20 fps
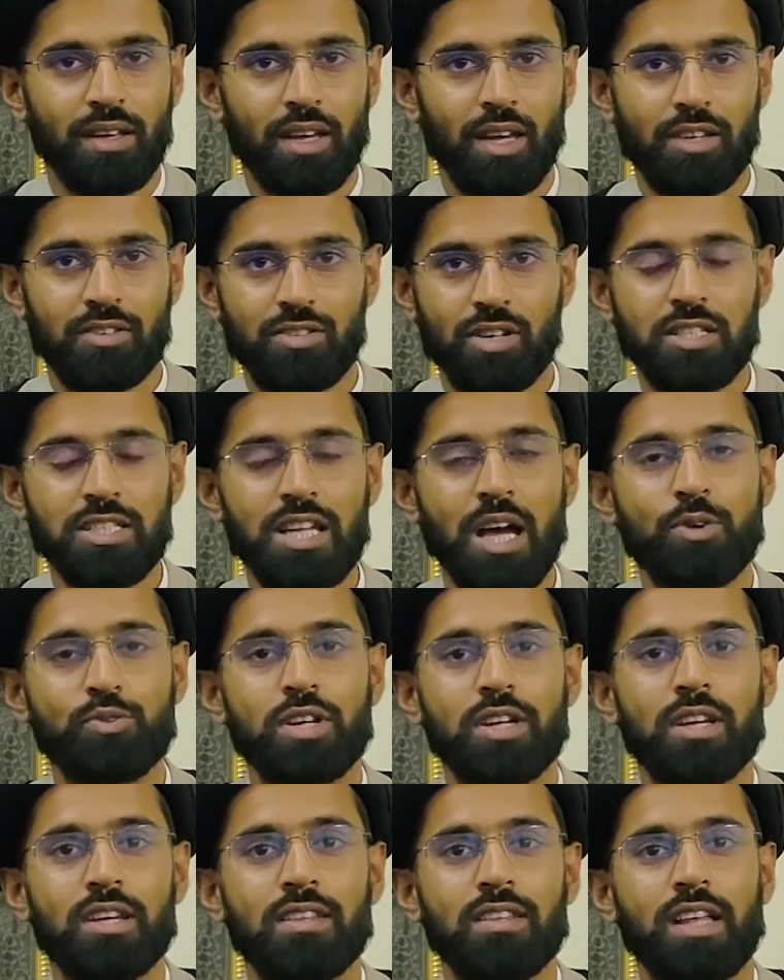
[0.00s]
He's not
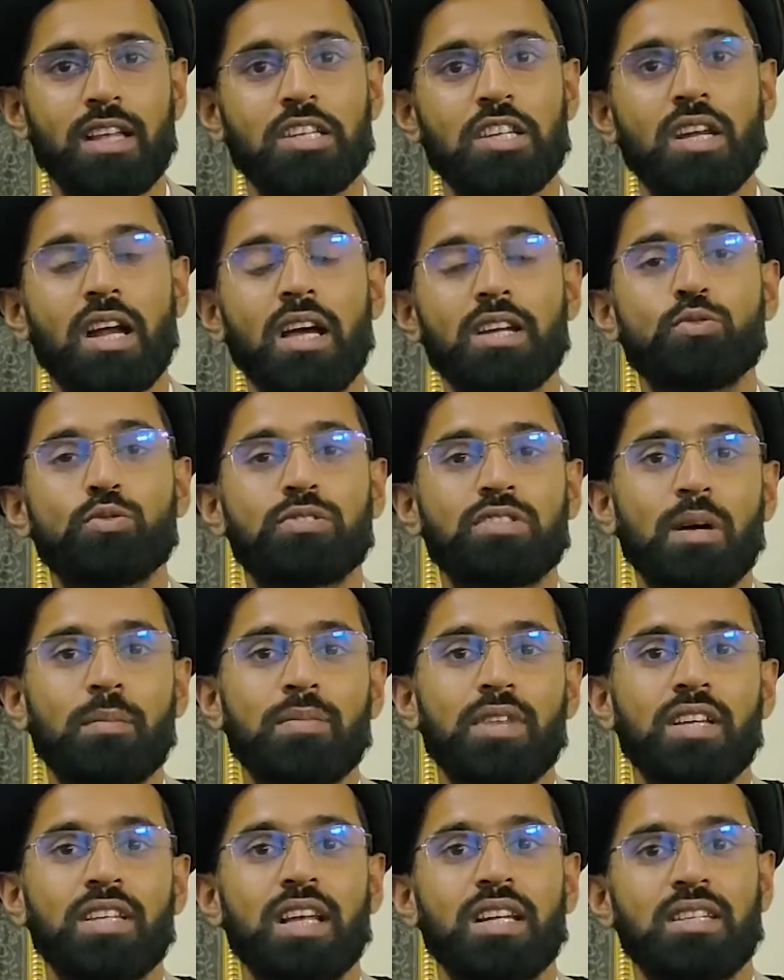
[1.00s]
doubting that did I do
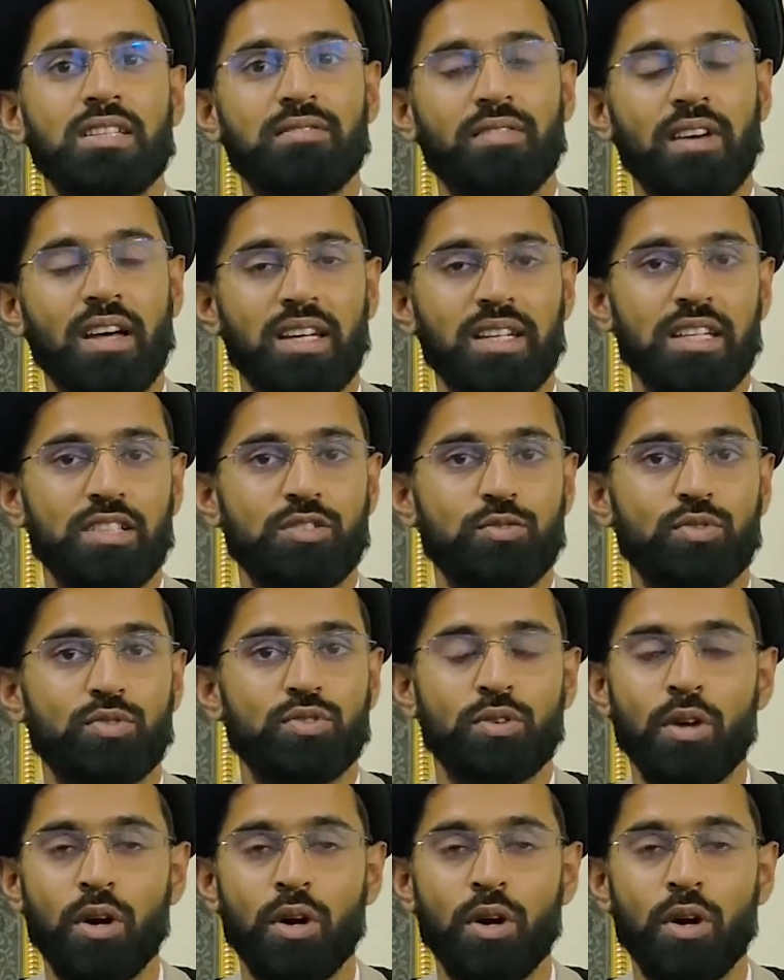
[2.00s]
something that invalidates wudu.